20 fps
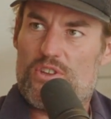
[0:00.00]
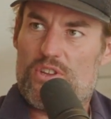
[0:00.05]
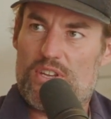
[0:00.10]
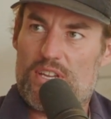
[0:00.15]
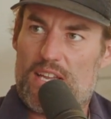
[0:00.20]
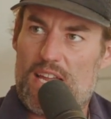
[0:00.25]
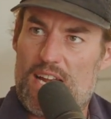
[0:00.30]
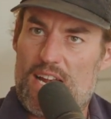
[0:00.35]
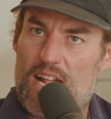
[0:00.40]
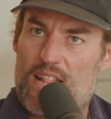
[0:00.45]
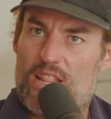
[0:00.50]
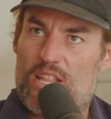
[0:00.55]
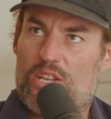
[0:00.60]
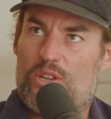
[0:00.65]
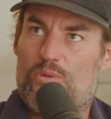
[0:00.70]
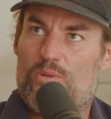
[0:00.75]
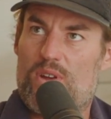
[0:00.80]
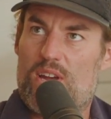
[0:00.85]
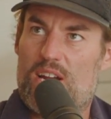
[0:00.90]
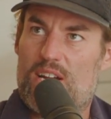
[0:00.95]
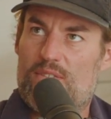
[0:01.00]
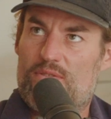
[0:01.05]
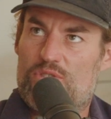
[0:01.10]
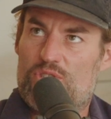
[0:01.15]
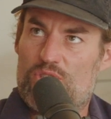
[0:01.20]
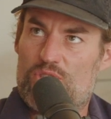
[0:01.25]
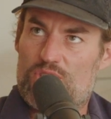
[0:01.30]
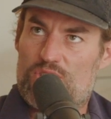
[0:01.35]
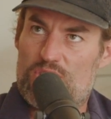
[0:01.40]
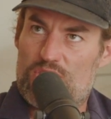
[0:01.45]
get out the creative
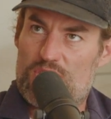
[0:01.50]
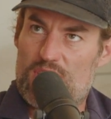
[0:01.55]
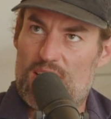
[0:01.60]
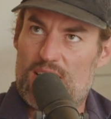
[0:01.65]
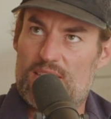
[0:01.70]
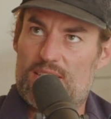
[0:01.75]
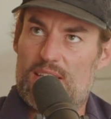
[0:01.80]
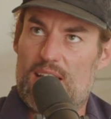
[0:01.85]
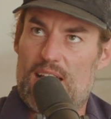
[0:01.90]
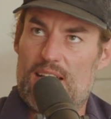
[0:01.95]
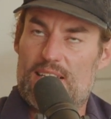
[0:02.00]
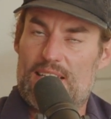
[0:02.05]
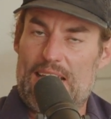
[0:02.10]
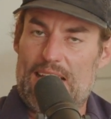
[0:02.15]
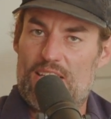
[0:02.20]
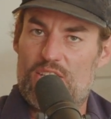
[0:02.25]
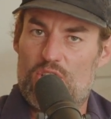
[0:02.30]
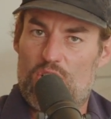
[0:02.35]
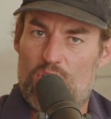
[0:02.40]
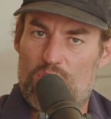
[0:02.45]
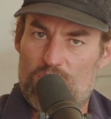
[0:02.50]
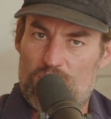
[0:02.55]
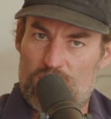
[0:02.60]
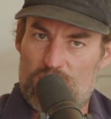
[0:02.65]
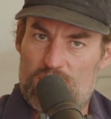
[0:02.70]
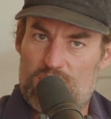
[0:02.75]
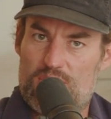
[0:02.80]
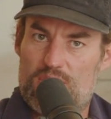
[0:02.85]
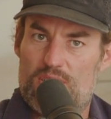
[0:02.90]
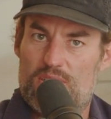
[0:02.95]
juices and get
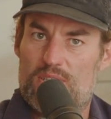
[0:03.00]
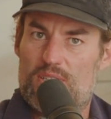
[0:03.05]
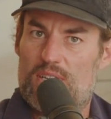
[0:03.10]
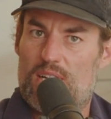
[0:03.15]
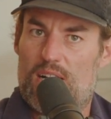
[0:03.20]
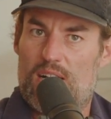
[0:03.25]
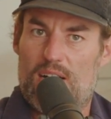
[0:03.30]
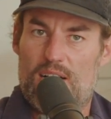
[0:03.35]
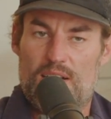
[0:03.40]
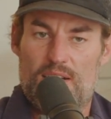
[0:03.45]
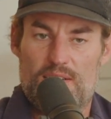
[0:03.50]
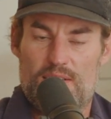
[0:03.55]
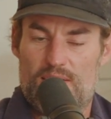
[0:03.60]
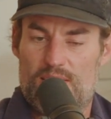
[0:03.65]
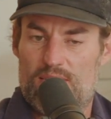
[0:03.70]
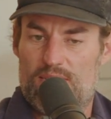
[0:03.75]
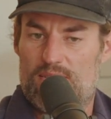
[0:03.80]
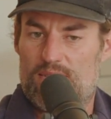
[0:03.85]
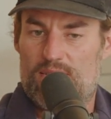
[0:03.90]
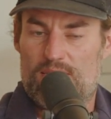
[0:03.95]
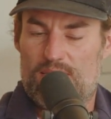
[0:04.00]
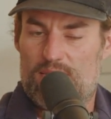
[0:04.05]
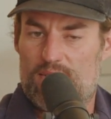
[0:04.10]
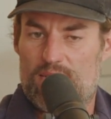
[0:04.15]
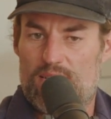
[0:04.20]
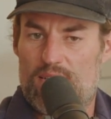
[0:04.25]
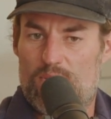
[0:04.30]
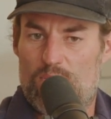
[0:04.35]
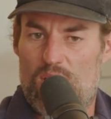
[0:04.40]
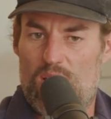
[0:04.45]
noticed
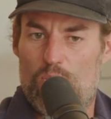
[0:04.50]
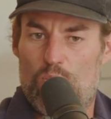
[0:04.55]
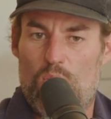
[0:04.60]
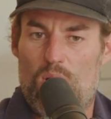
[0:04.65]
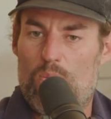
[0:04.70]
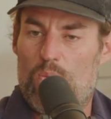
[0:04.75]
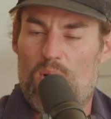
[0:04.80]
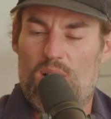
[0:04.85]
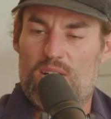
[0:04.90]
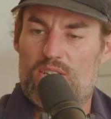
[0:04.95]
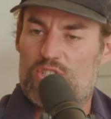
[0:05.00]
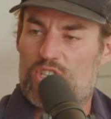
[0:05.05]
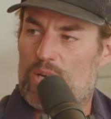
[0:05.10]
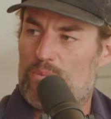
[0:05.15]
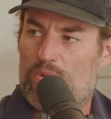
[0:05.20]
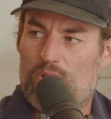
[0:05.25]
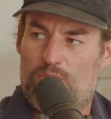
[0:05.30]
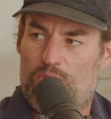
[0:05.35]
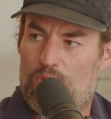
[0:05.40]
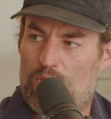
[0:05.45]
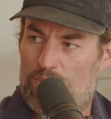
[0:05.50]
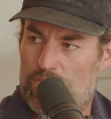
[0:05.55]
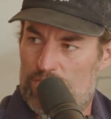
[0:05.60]
in one way, shape, or form.